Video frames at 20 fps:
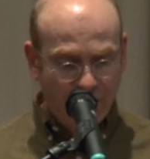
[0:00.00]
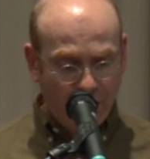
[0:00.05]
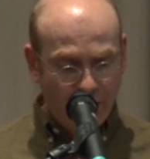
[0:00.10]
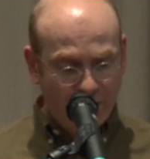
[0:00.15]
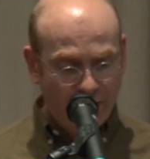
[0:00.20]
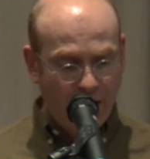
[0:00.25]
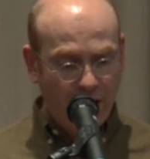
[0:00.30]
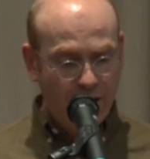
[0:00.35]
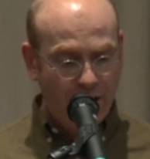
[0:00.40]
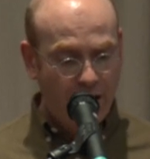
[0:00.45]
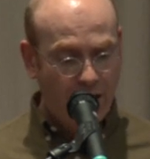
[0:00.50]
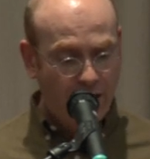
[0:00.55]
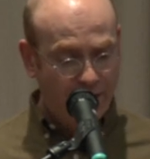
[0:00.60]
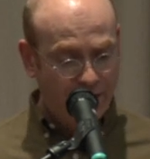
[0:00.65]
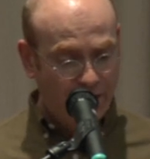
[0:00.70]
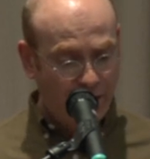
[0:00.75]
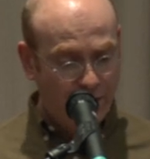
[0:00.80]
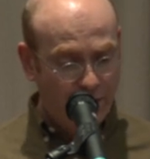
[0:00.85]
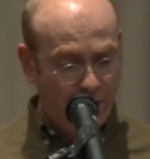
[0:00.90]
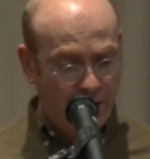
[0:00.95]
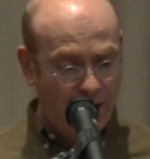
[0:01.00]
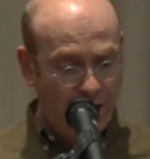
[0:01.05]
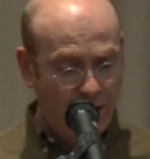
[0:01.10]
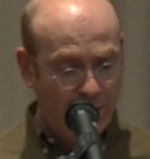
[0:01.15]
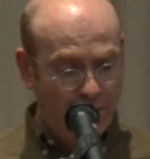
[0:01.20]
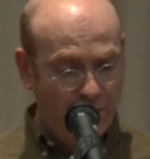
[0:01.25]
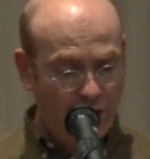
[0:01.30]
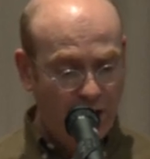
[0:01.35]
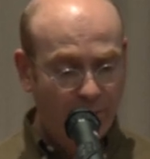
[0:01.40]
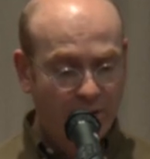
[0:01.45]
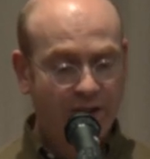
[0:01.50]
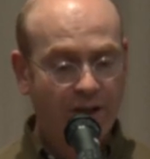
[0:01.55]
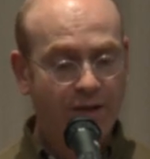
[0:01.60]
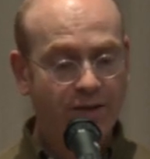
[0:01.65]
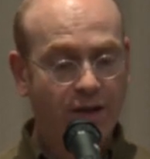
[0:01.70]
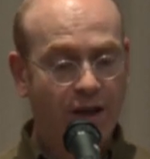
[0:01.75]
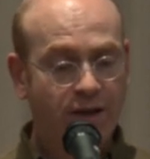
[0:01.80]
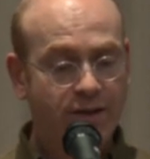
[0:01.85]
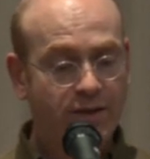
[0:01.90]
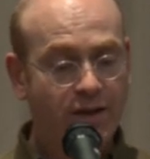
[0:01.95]
so, Sky, uh, so um, Shapeless
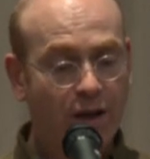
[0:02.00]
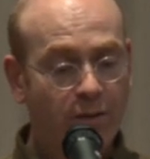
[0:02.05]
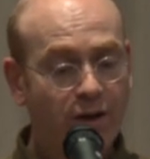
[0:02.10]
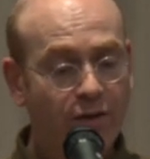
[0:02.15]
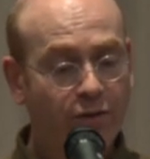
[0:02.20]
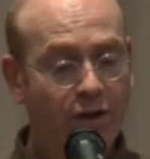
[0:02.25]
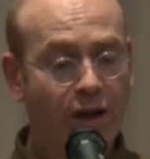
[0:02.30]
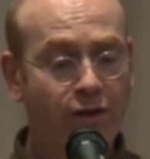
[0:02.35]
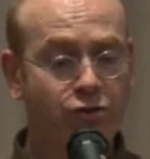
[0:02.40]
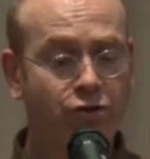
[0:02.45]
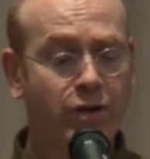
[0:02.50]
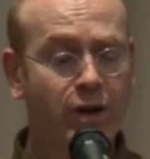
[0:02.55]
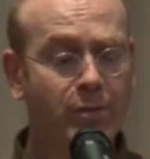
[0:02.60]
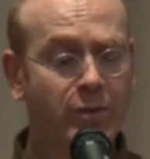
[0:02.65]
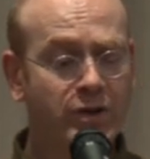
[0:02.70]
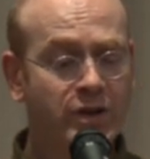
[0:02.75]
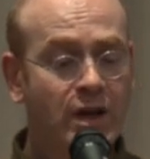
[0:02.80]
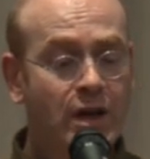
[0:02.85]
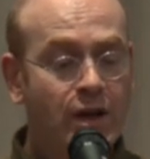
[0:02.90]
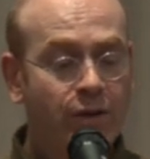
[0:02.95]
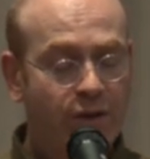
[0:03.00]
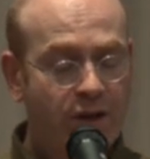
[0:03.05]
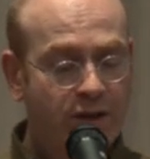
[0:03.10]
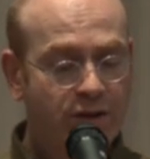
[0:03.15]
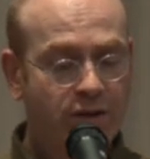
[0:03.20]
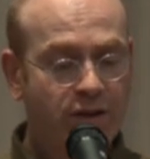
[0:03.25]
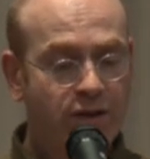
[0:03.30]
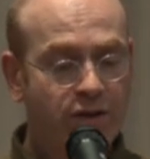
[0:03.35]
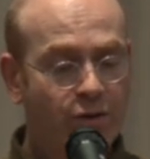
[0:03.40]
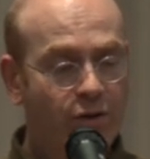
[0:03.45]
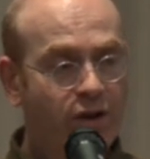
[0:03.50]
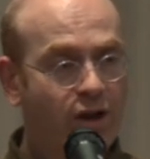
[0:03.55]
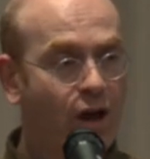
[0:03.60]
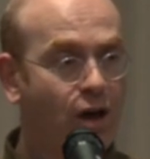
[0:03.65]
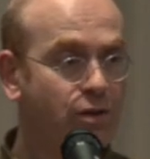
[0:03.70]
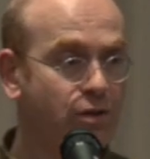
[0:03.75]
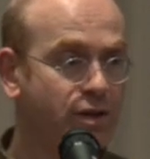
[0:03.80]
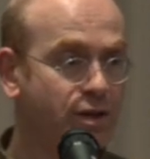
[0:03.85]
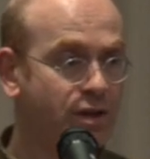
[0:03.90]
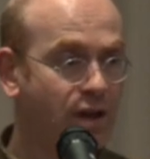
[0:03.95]
has, has type-level natural numbers. These, these are
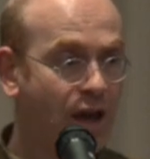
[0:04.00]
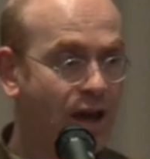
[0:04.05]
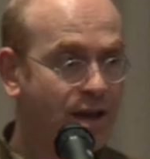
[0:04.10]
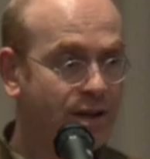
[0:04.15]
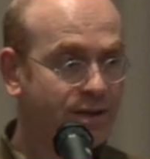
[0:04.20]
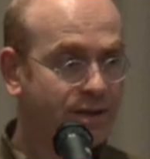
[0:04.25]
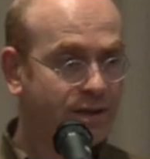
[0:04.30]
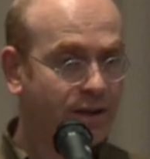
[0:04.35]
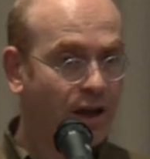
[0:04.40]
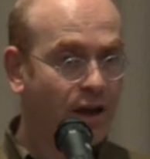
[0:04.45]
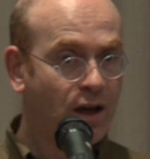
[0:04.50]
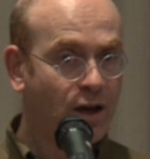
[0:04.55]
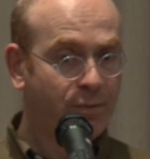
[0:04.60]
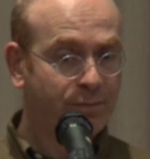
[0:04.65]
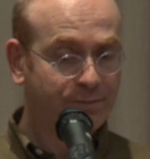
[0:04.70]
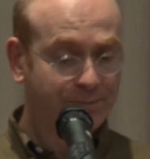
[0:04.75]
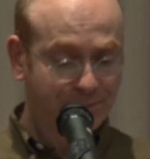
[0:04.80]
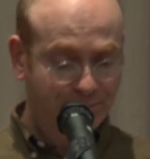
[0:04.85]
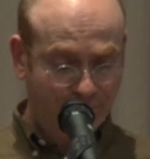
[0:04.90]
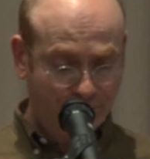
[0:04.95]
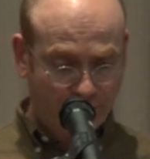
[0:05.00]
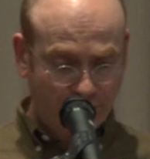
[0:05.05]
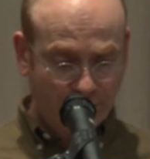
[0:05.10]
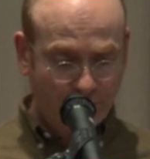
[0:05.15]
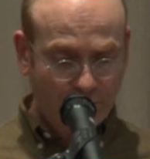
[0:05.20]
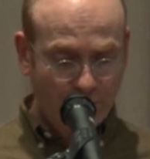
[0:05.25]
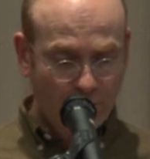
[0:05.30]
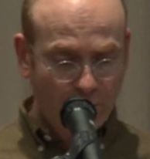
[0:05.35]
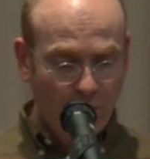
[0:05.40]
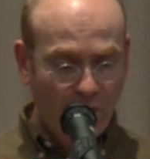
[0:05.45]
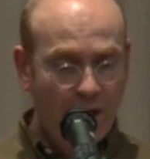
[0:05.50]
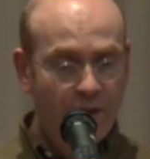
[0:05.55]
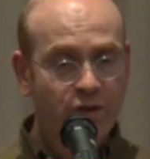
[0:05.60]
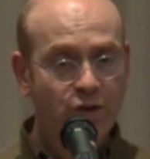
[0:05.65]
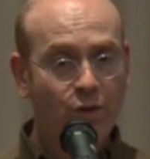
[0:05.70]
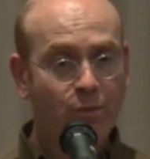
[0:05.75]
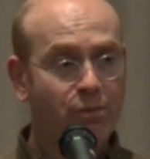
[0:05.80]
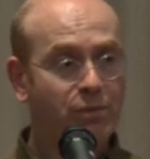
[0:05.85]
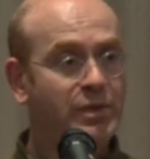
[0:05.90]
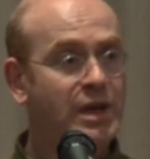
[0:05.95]
encoded as um, a
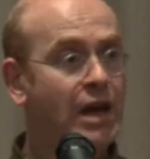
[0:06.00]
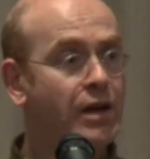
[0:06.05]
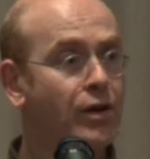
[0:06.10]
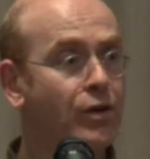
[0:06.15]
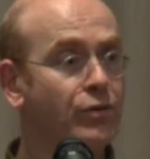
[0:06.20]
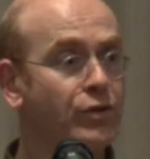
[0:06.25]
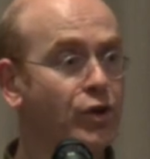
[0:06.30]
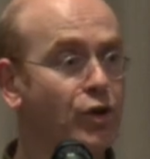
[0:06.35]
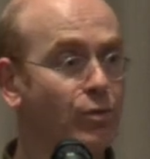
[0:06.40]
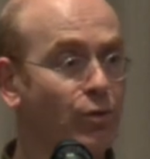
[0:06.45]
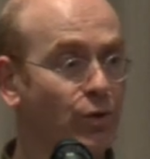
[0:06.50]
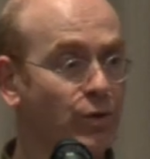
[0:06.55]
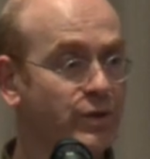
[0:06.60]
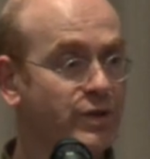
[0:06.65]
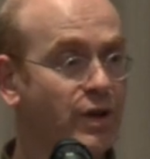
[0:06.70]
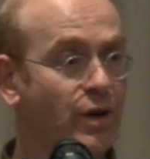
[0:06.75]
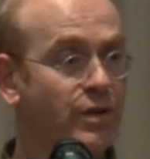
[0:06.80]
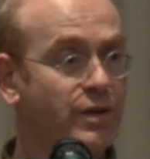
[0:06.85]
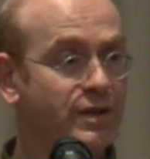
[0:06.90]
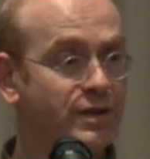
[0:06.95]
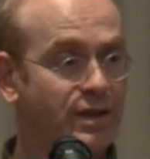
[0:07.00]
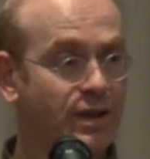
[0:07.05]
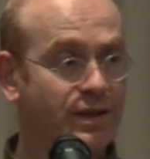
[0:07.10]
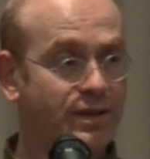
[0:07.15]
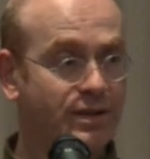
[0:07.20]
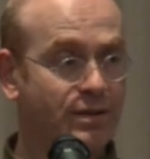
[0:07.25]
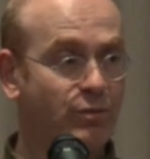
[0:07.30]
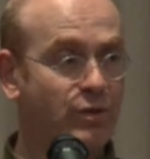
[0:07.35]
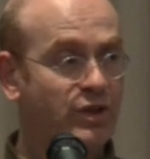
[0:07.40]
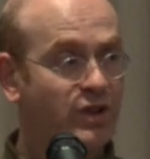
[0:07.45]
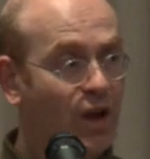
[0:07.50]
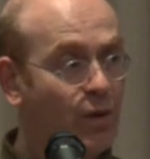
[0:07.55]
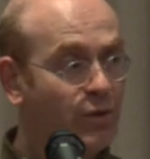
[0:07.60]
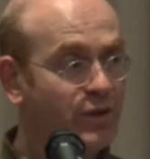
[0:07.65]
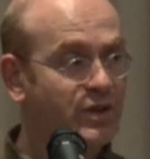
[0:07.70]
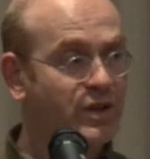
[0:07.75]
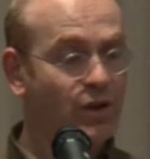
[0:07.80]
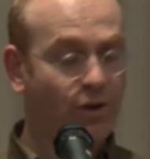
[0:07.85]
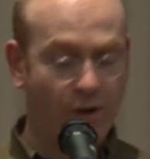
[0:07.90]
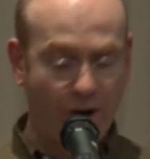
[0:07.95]
sort of Peano numeral. So it's, it's, we start
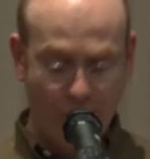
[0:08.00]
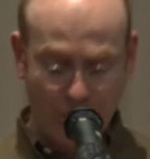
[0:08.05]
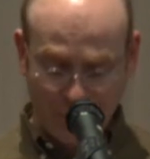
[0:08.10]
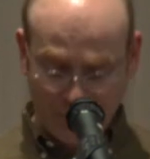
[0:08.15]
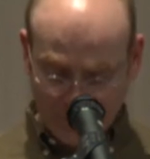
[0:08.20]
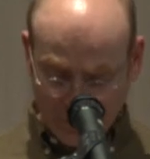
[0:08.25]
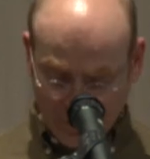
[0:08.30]
with zero.